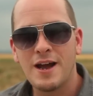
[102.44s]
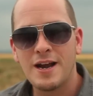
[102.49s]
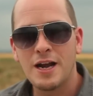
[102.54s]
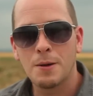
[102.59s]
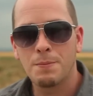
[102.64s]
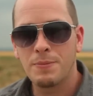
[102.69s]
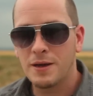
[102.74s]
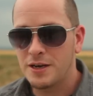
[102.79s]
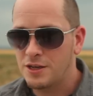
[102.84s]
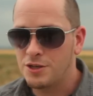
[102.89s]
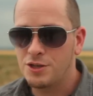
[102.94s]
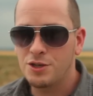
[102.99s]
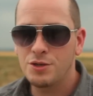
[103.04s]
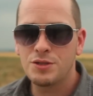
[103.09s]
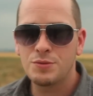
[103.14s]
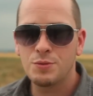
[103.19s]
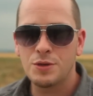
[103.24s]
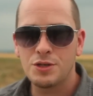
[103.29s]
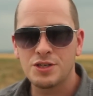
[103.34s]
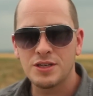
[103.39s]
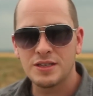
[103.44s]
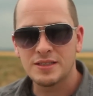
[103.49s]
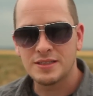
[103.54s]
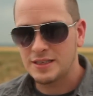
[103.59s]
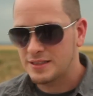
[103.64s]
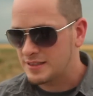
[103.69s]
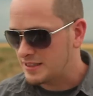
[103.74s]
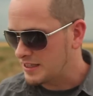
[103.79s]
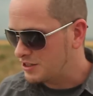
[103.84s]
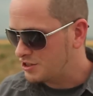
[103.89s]
an airplane, you do switch things
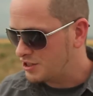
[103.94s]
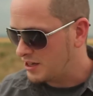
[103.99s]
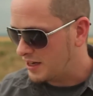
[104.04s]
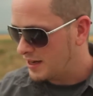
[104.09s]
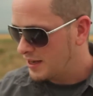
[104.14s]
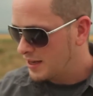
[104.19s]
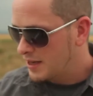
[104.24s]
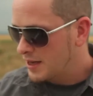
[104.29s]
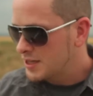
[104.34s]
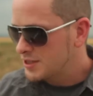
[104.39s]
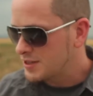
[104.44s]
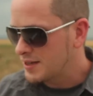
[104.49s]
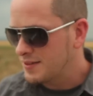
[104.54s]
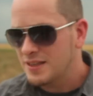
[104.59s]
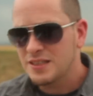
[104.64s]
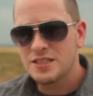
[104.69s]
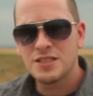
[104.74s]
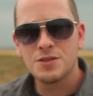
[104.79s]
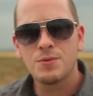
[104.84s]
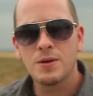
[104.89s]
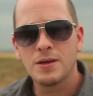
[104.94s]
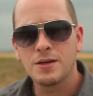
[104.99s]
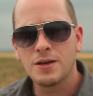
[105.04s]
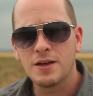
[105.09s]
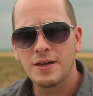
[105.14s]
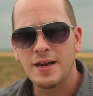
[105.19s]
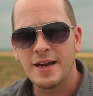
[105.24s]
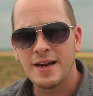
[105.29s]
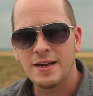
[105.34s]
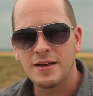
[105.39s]
like CG. So I think this is a really
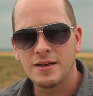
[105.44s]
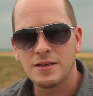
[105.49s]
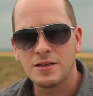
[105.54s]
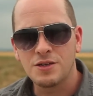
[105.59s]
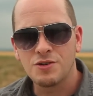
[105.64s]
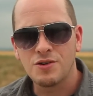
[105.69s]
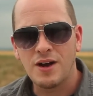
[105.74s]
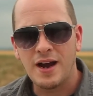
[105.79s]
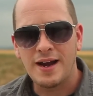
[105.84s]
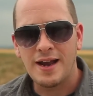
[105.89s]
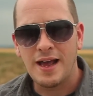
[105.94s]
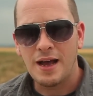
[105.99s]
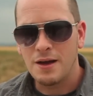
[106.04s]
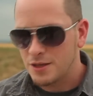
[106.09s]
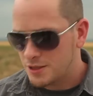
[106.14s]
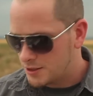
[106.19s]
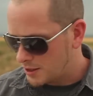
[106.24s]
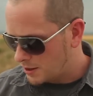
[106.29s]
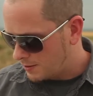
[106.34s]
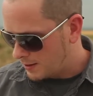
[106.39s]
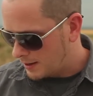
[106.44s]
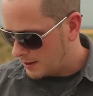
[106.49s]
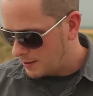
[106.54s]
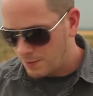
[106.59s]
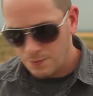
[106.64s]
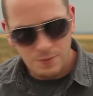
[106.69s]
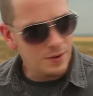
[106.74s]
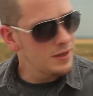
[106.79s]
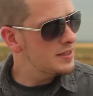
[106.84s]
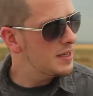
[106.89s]
good candidate to try it out. So uh,
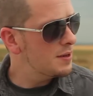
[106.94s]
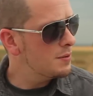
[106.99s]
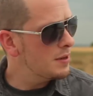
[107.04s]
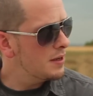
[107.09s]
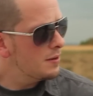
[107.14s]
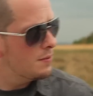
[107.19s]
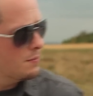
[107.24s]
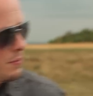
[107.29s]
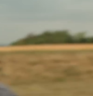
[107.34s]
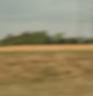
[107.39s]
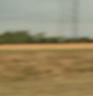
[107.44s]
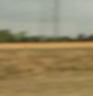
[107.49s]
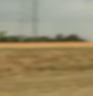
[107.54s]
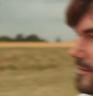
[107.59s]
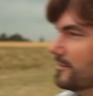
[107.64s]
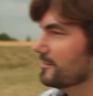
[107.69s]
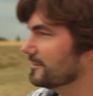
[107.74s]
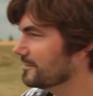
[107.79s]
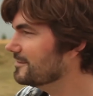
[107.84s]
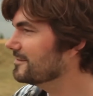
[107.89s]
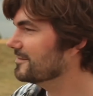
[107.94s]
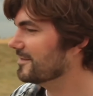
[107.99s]
what do you say we put it up in the air?